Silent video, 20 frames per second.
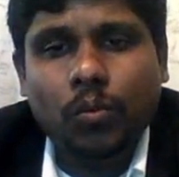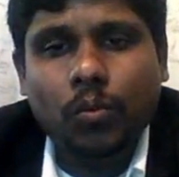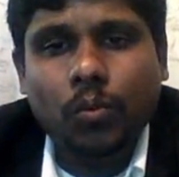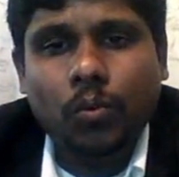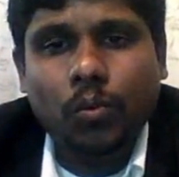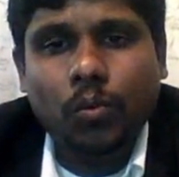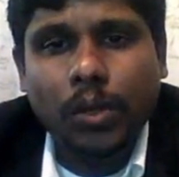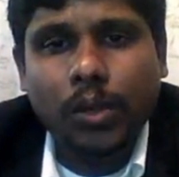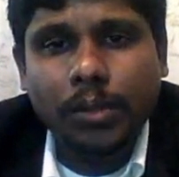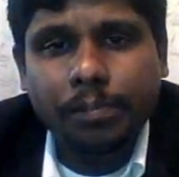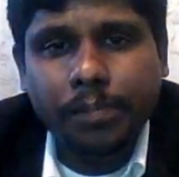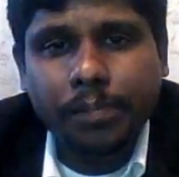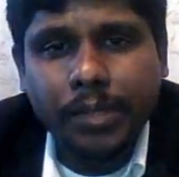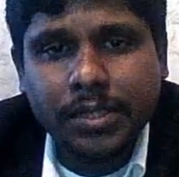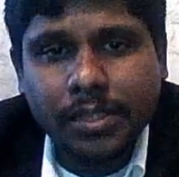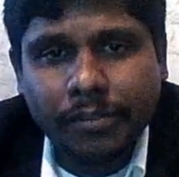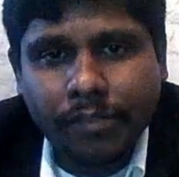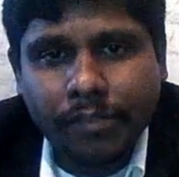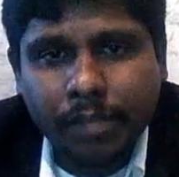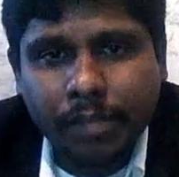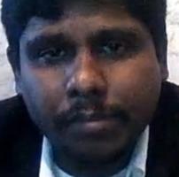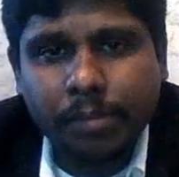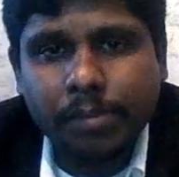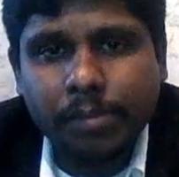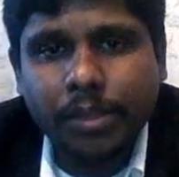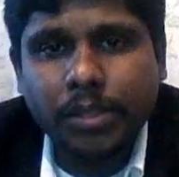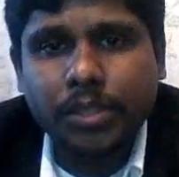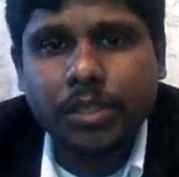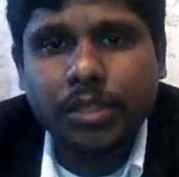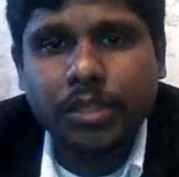one piece of
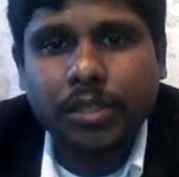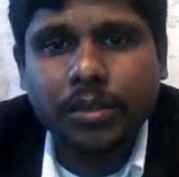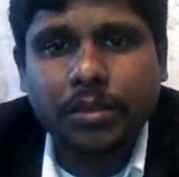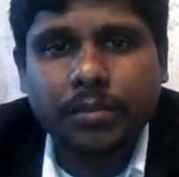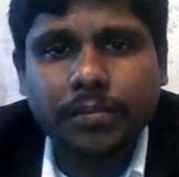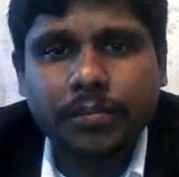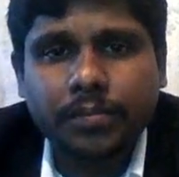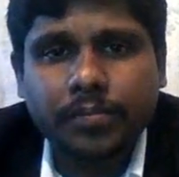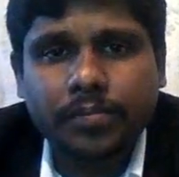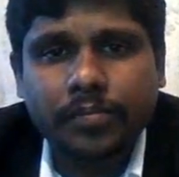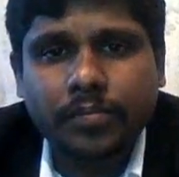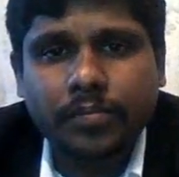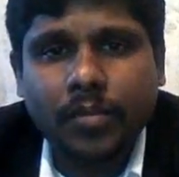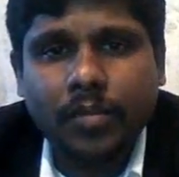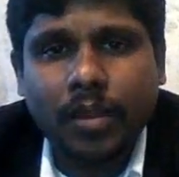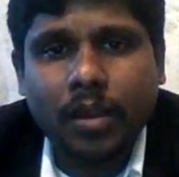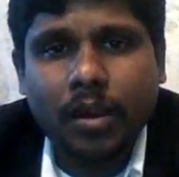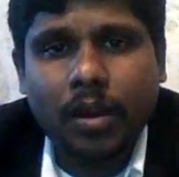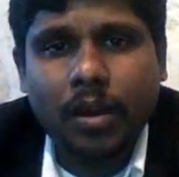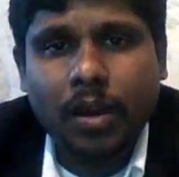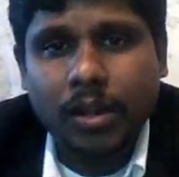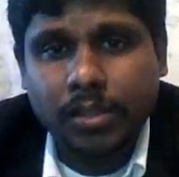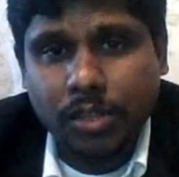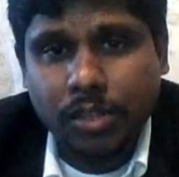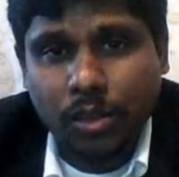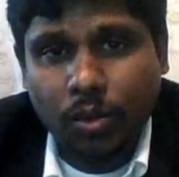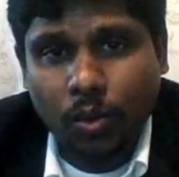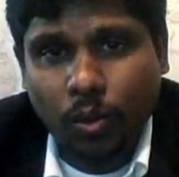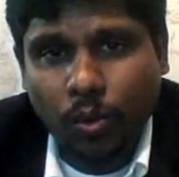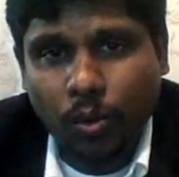capability or as a
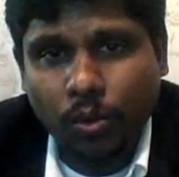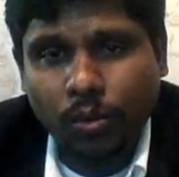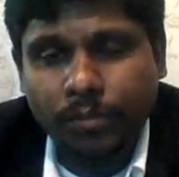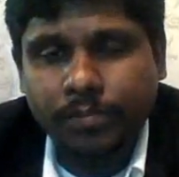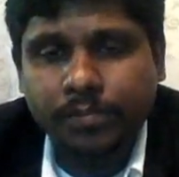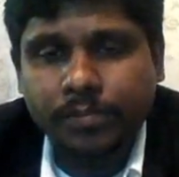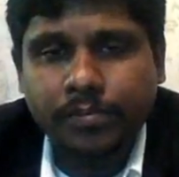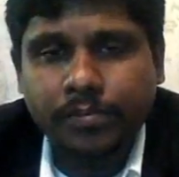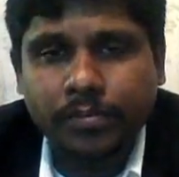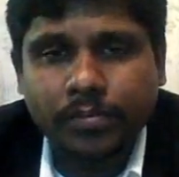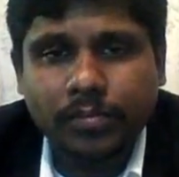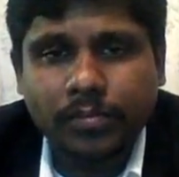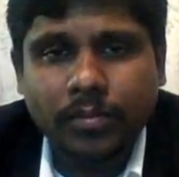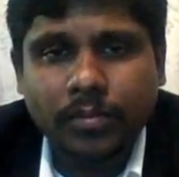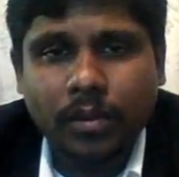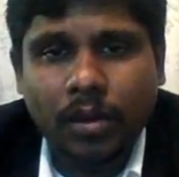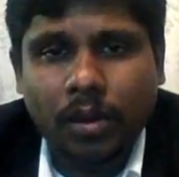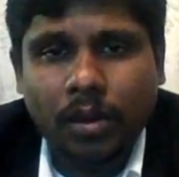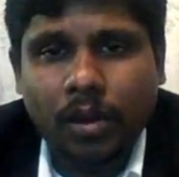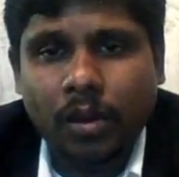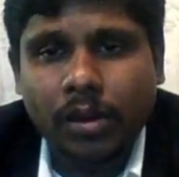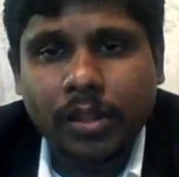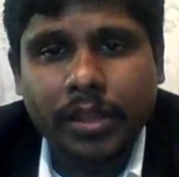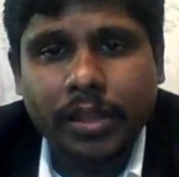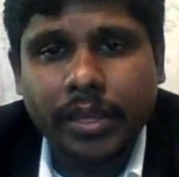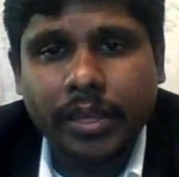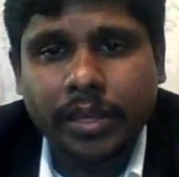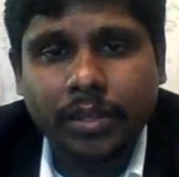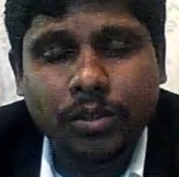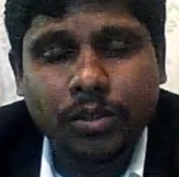whole, or they
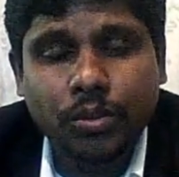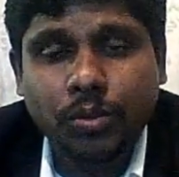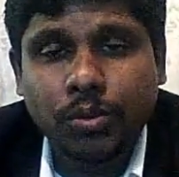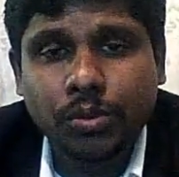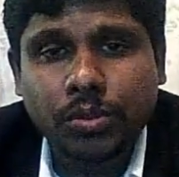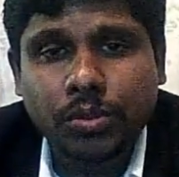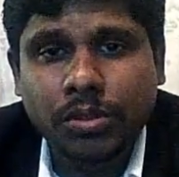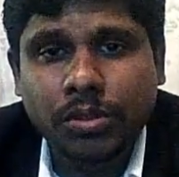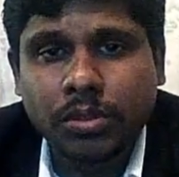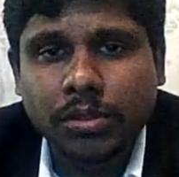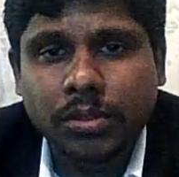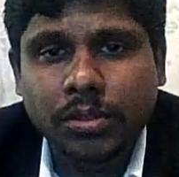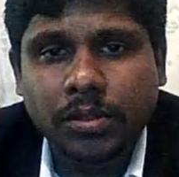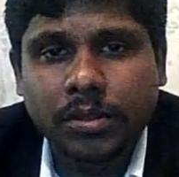can use